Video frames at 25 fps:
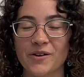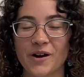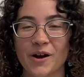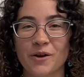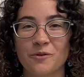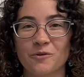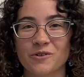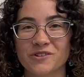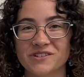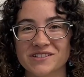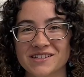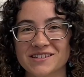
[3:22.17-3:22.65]
I
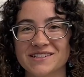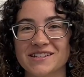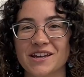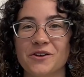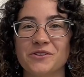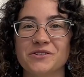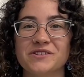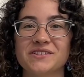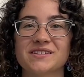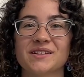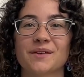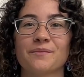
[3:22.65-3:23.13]
want to tell you
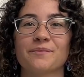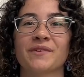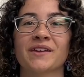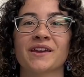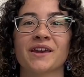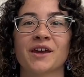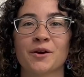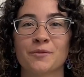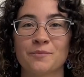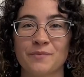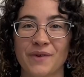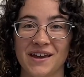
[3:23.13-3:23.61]
something
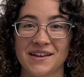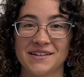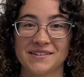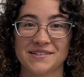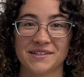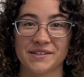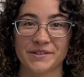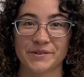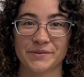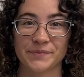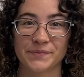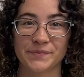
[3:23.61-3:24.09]

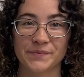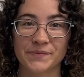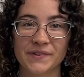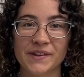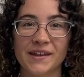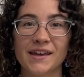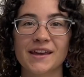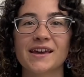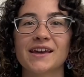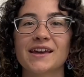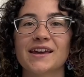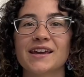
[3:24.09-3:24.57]
amazing.
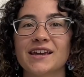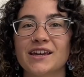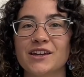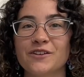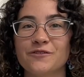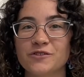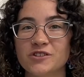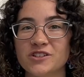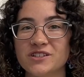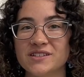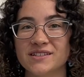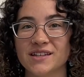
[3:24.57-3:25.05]
If
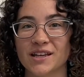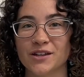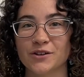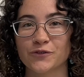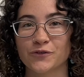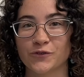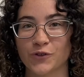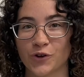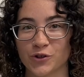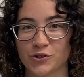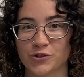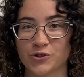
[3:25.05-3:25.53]
you send
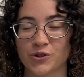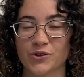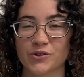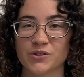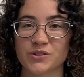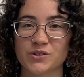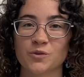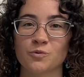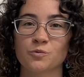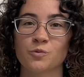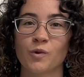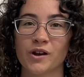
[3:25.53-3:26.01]
photons
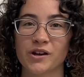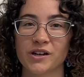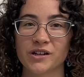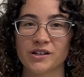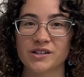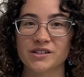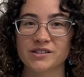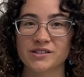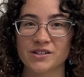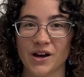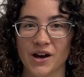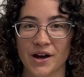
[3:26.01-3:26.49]
one at a
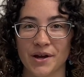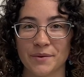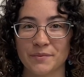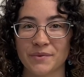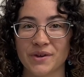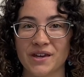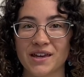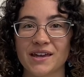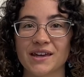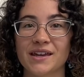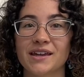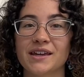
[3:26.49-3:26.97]
time,
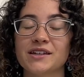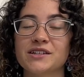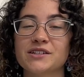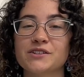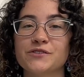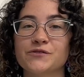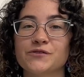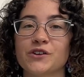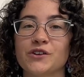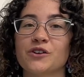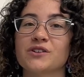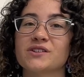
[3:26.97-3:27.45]

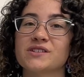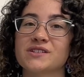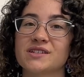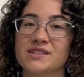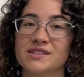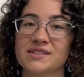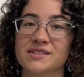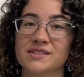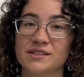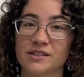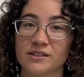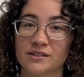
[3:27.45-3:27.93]
interference
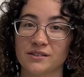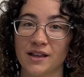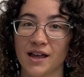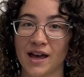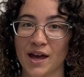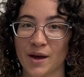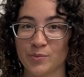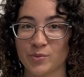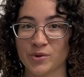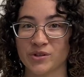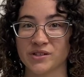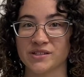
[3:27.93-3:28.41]
still
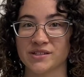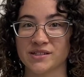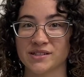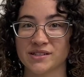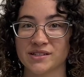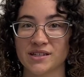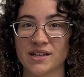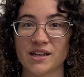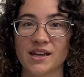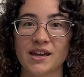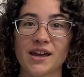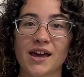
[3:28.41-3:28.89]
happens,
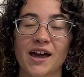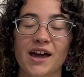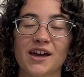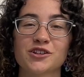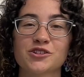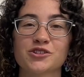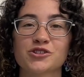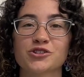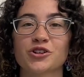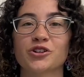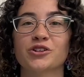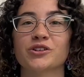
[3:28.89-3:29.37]
as
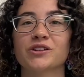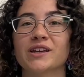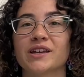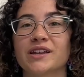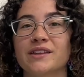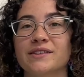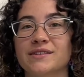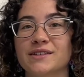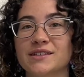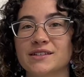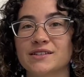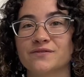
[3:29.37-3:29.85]
shown in
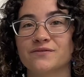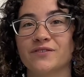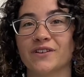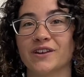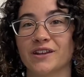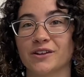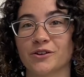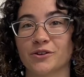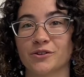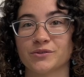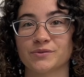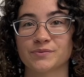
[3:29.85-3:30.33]
this
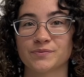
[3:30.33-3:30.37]
video.